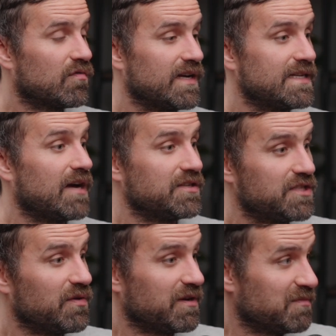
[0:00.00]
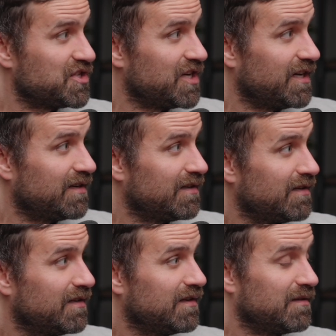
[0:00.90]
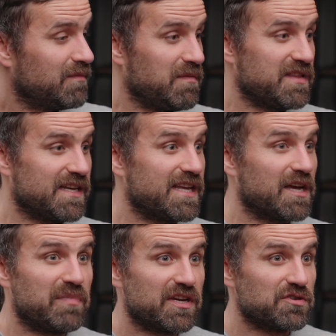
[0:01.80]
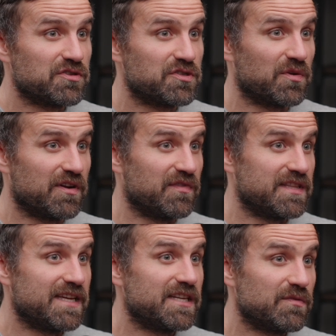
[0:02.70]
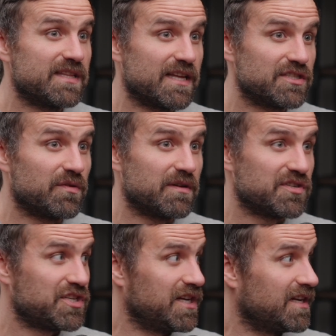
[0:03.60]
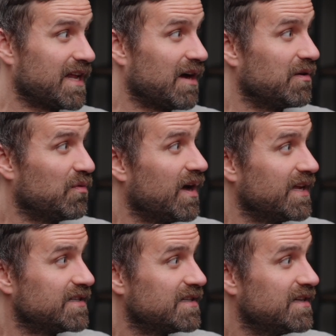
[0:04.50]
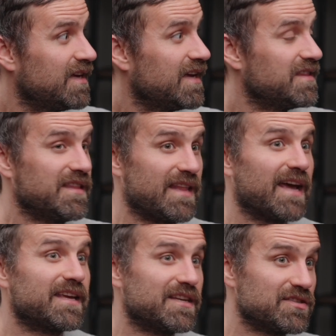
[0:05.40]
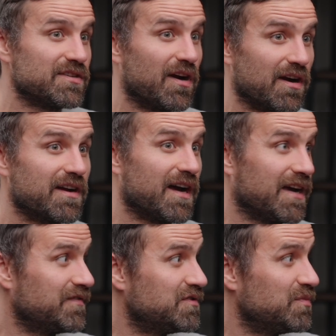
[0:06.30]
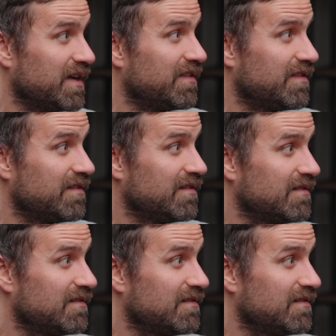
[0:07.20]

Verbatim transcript: rent out a sewing machine yeah maybe they take a picture story of what they did with that sewing machine and how it went and then that gets archived with